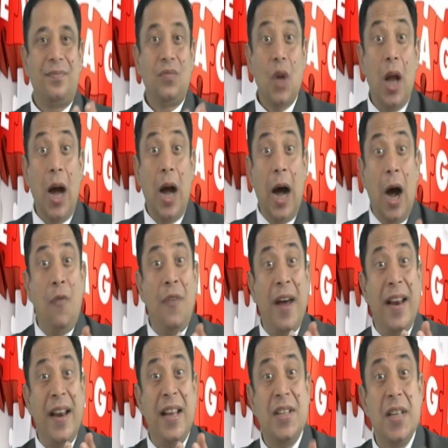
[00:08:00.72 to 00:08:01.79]
How
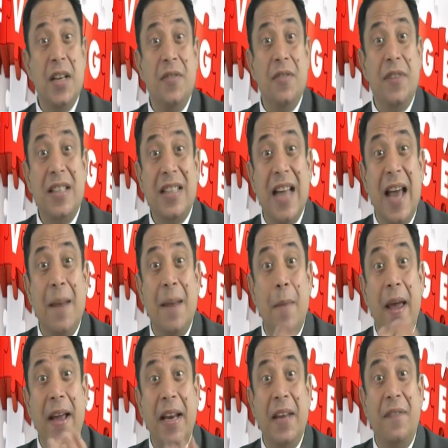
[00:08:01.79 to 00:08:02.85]
financial leverage can
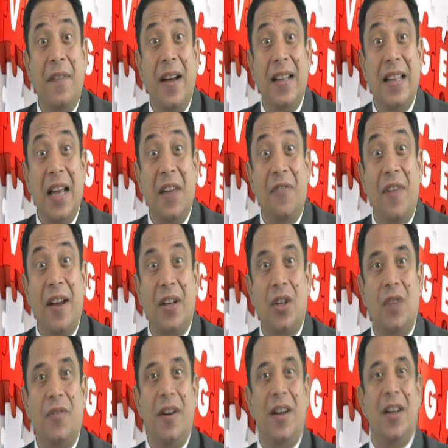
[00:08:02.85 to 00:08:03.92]
magnify the effect
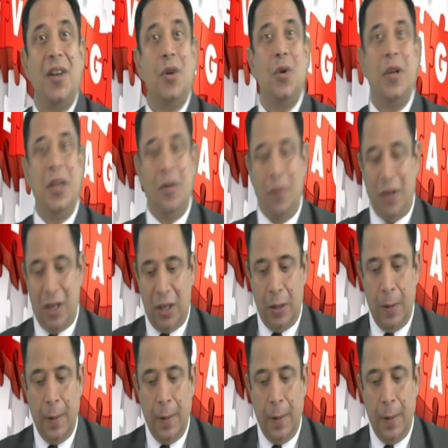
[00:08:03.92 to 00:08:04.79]
of return on equity.